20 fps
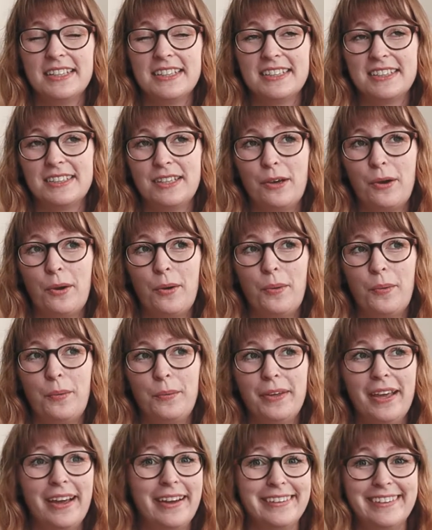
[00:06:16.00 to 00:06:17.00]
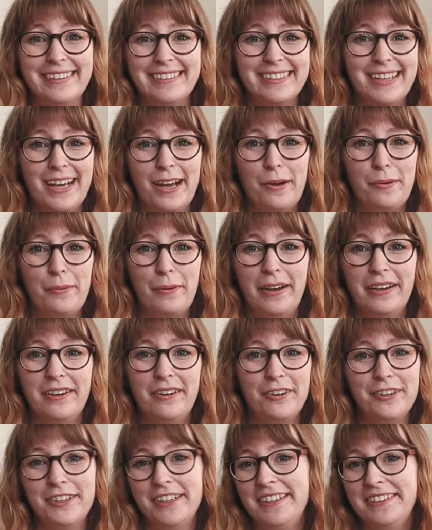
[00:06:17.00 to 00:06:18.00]
So yeah, that's how I
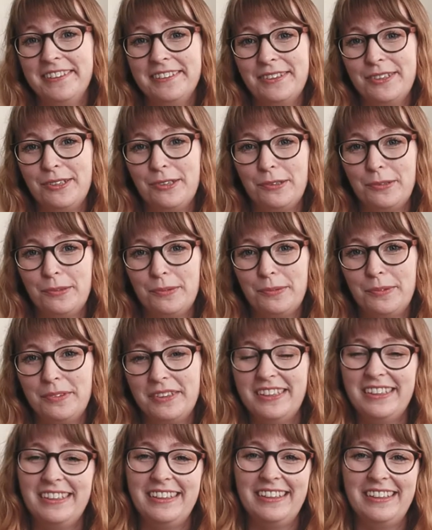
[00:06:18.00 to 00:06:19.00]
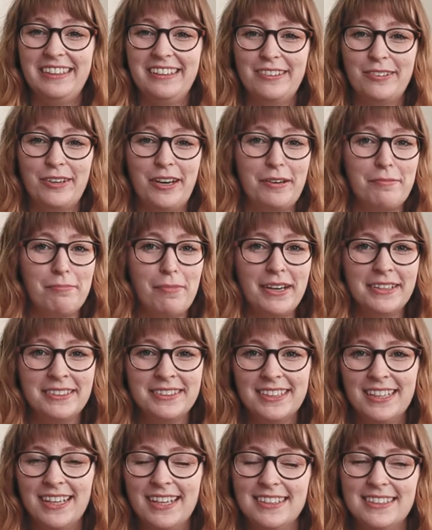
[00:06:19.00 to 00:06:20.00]
got into the creative
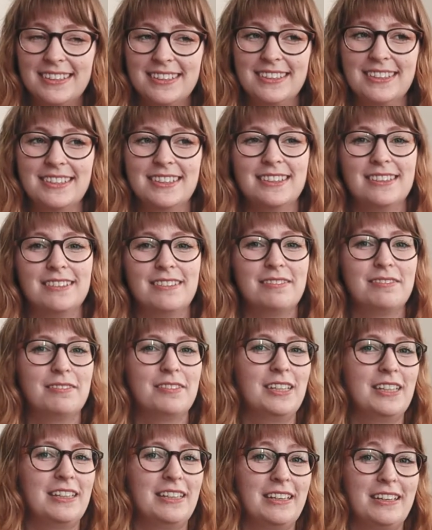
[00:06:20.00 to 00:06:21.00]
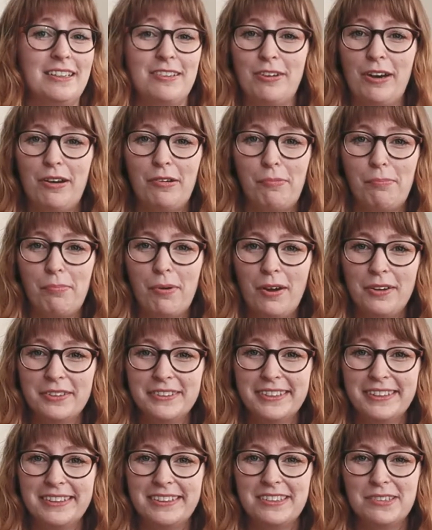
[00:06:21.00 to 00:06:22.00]
mindsets, the creative
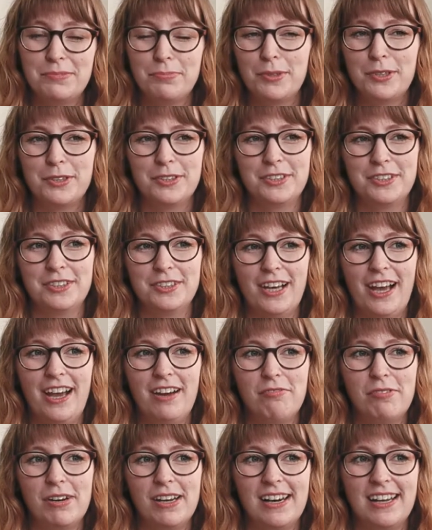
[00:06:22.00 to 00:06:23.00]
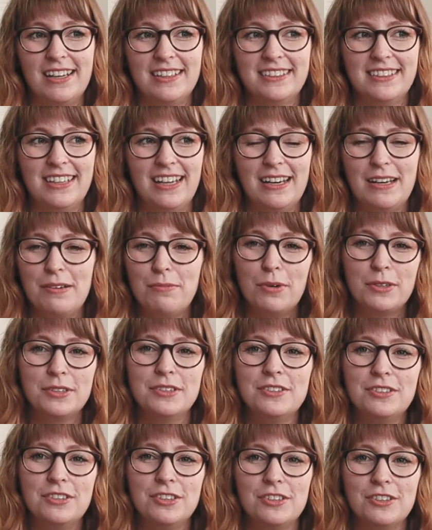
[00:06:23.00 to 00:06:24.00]
process, because I realized that it
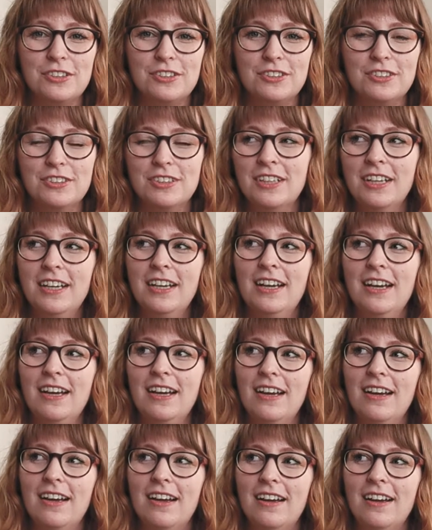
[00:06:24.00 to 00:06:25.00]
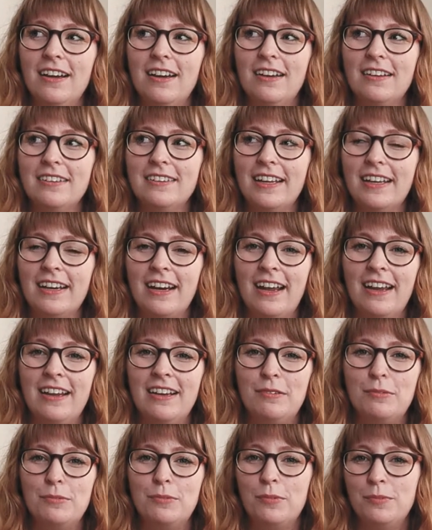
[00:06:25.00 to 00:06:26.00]
wasn't just that
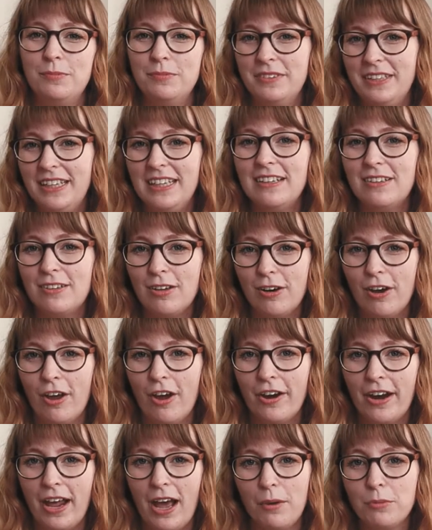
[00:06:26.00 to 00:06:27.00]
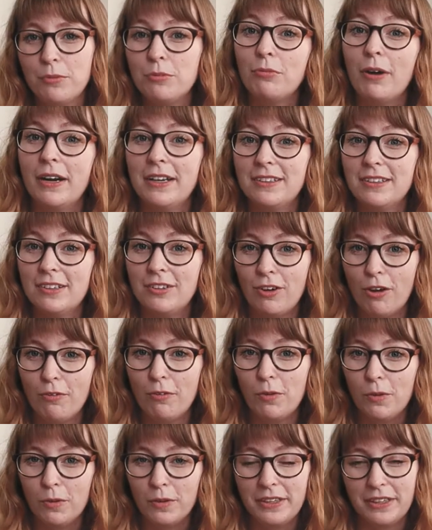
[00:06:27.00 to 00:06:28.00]
I needed to learn how to write a
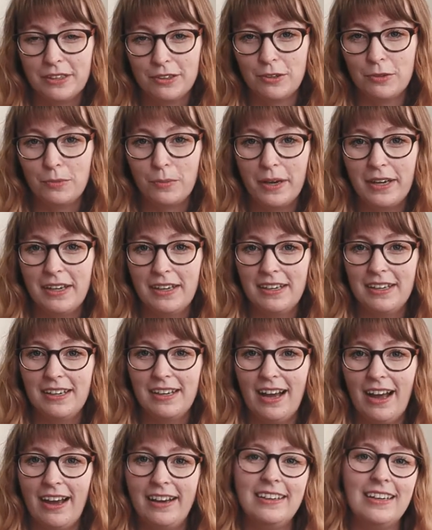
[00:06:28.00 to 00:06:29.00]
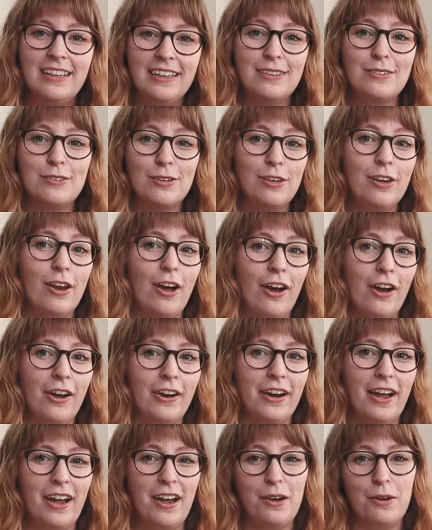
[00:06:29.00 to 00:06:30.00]
novel in a good way. I needed to
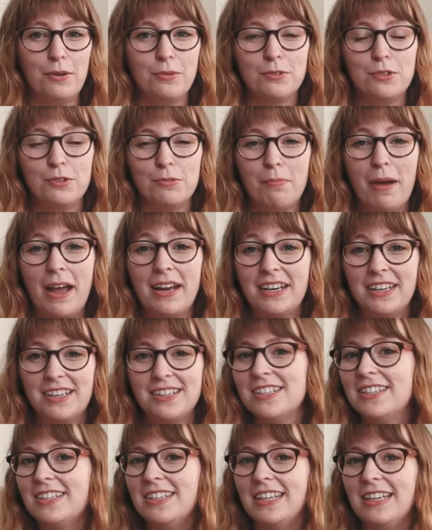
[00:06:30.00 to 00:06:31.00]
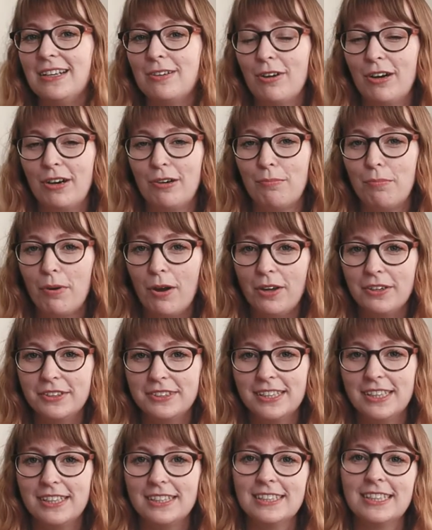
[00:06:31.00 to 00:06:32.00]
learn how to manage the creative
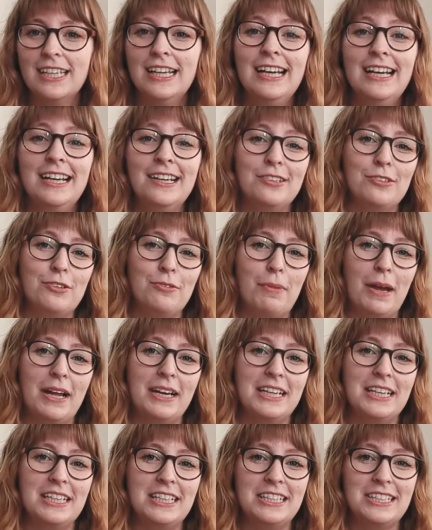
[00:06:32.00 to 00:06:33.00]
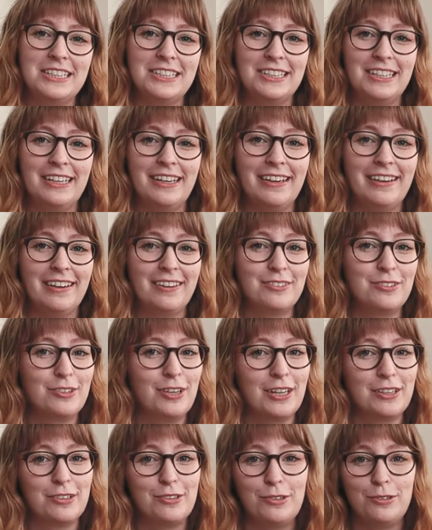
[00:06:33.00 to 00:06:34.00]
process, to manage to
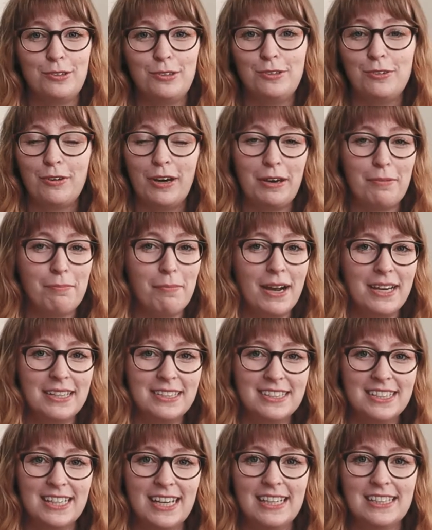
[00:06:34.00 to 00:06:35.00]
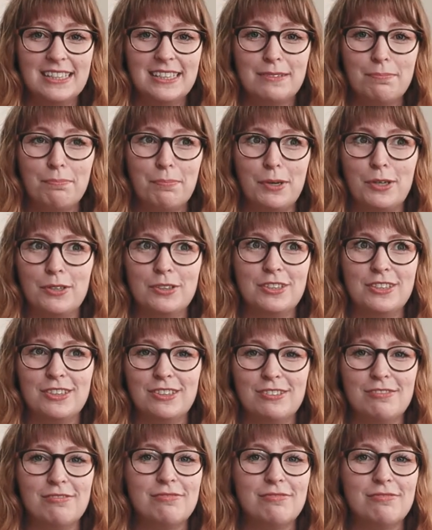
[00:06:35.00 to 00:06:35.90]
get good creative mindsets, because